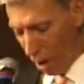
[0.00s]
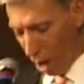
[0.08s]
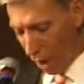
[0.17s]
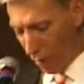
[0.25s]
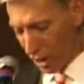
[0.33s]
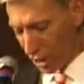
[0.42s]

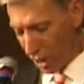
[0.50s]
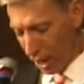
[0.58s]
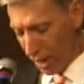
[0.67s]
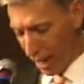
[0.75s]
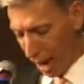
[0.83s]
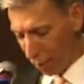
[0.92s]
On this
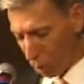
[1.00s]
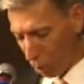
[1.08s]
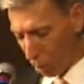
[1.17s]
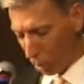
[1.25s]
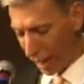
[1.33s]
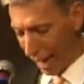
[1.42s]
Sunday after
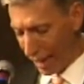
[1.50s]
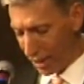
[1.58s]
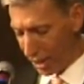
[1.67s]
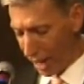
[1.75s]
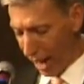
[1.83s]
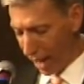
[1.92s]
World AIDS
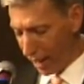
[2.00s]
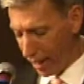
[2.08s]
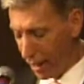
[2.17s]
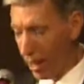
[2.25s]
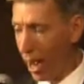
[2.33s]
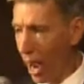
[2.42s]
Day,
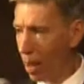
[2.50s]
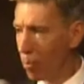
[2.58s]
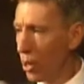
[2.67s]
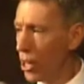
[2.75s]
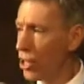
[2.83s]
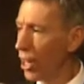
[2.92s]
I
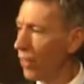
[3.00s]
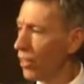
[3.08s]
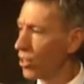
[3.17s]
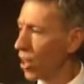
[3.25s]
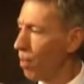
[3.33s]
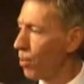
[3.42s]
appreciate
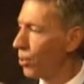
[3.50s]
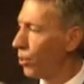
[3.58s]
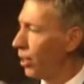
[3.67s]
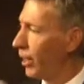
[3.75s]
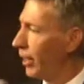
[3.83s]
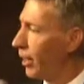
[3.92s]
this
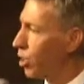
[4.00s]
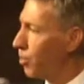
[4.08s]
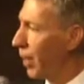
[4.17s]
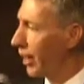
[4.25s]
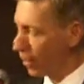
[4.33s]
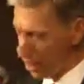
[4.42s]
opportunity to
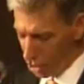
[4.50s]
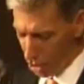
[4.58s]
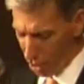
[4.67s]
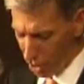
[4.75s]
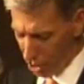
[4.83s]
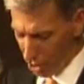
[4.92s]
speak in a
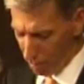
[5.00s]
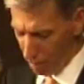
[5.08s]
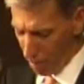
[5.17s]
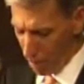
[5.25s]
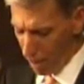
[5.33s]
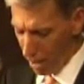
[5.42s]
church
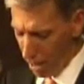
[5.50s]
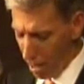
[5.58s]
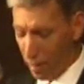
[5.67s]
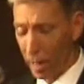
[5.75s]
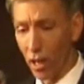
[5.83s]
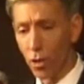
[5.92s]

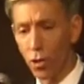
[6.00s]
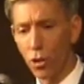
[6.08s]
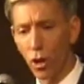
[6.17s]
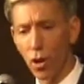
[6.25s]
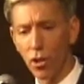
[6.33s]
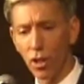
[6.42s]
because
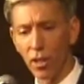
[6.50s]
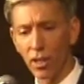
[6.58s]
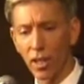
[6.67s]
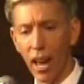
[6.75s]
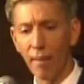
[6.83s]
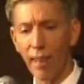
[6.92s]
churches
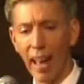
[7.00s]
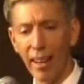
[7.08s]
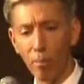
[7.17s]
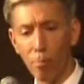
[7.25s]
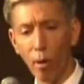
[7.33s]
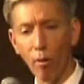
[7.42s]
have had a
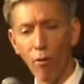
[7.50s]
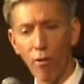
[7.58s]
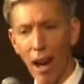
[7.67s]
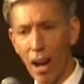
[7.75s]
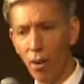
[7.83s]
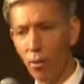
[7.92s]

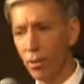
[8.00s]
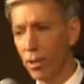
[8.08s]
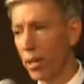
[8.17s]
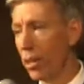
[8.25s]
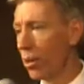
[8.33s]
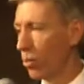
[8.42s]
profound
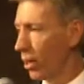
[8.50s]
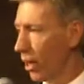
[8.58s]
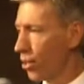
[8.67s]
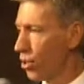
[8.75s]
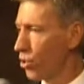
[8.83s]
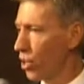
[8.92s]

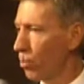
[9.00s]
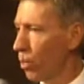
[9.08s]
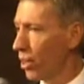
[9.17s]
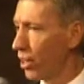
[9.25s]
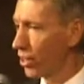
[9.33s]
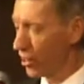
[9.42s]
relationship
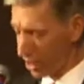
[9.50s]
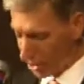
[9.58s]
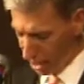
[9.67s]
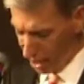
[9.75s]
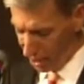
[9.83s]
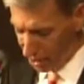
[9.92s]
with this
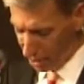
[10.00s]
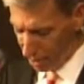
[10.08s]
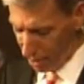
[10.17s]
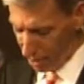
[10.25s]
disease.